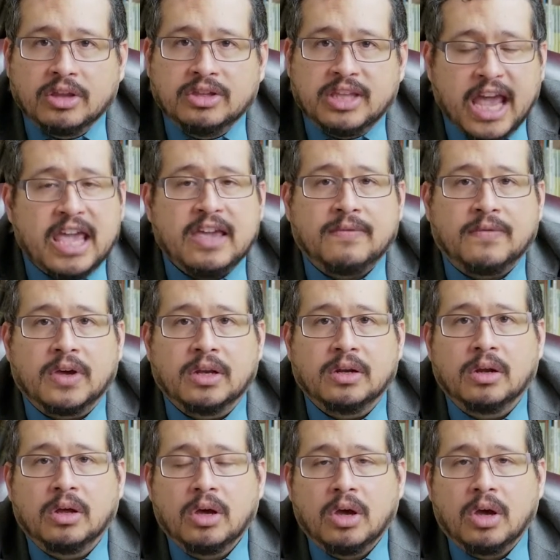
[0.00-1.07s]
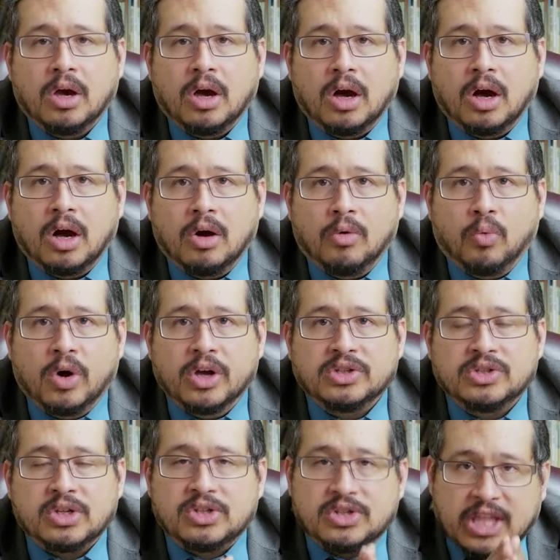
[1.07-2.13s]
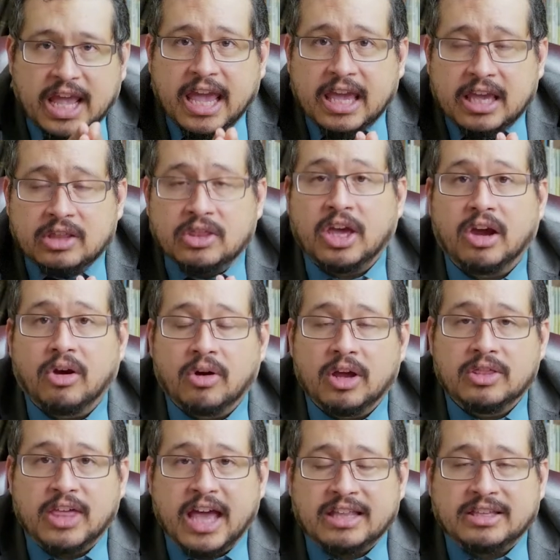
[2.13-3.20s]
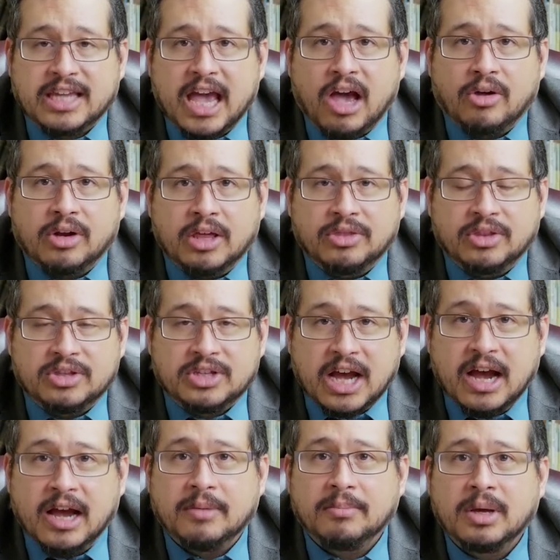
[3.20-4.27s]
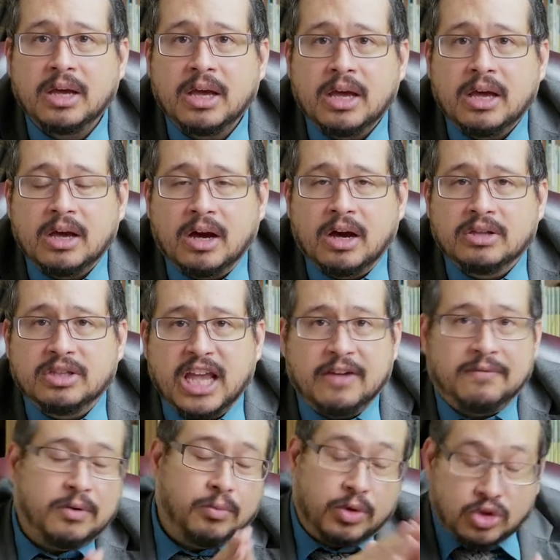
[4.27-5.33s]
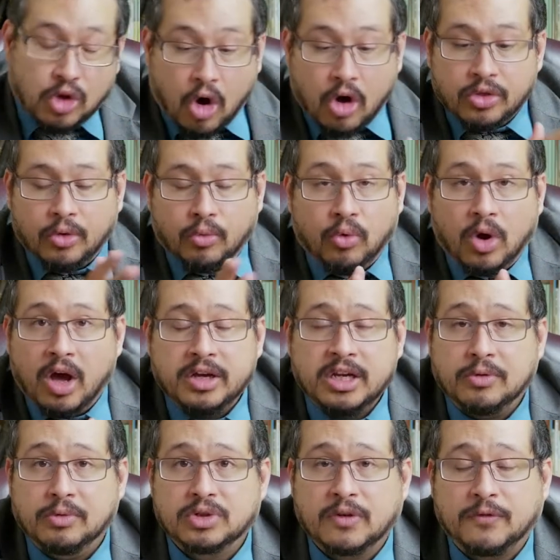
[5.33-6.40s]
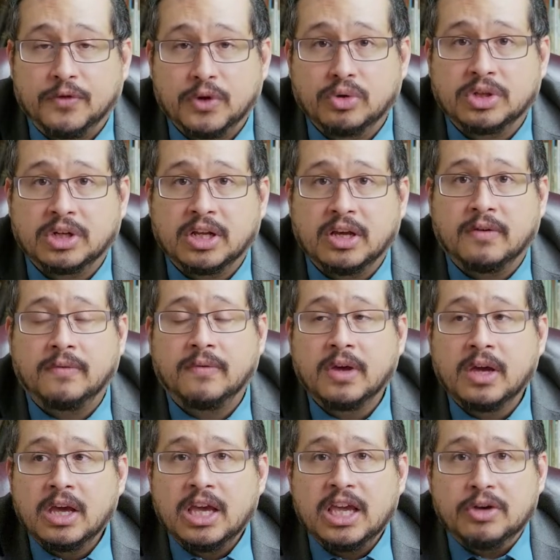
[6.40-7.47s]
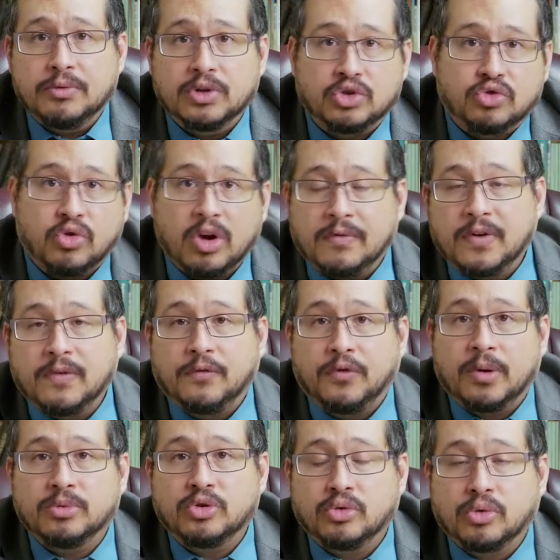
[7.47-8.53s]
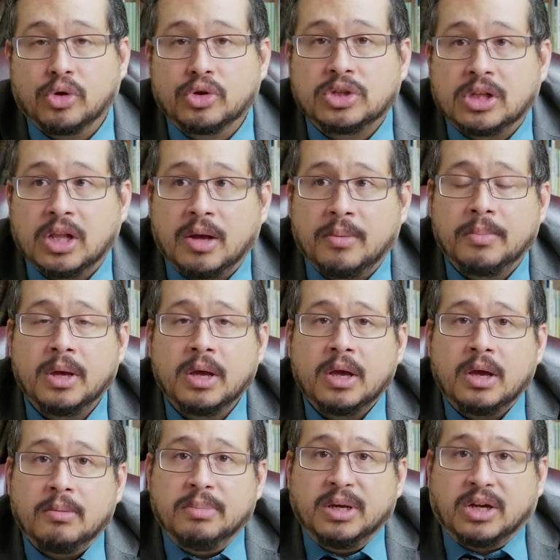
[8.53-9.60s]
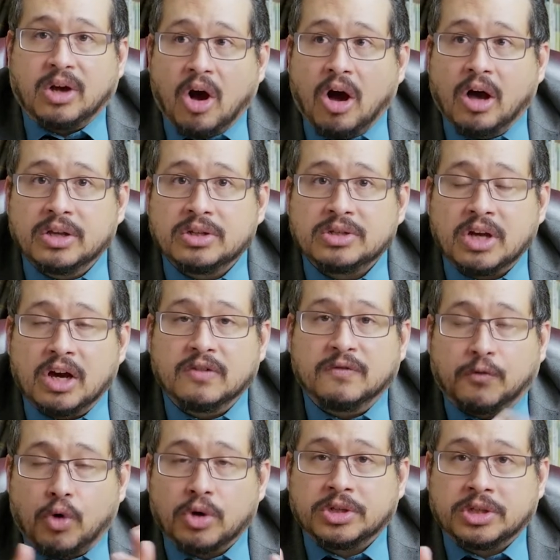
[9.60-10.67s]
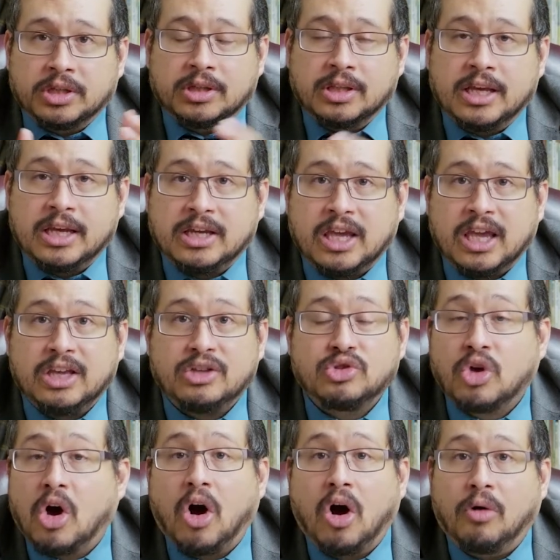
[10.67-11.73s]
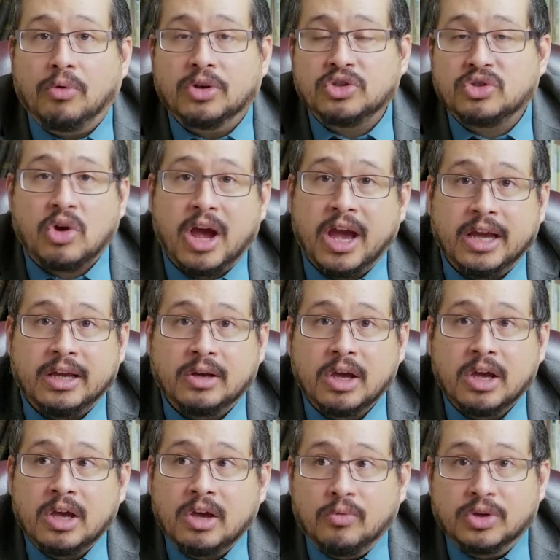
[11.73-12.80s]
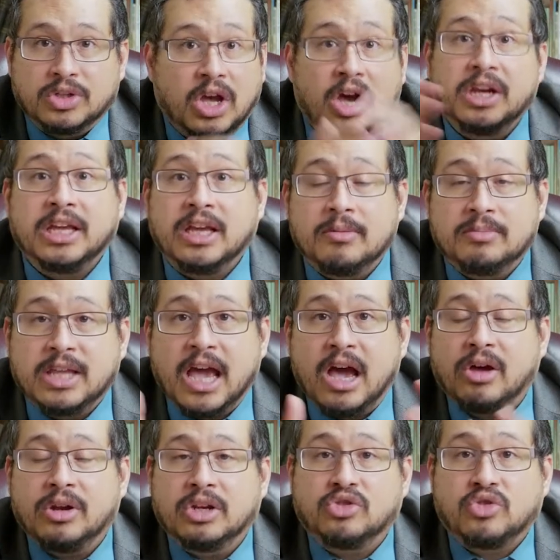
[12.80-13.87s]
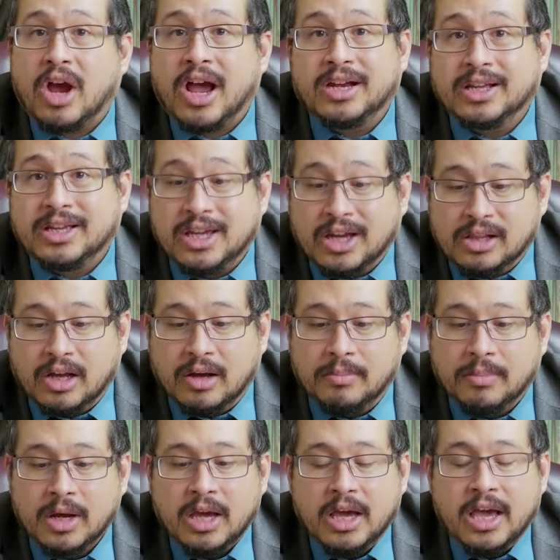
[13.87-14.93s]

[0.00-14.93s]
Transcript: David was staying there in that town at the time. David was on the run. He was a fugitive. He was driven from Jerusalem because, unfortunately, King Saul was hunting him down and trying to kill him.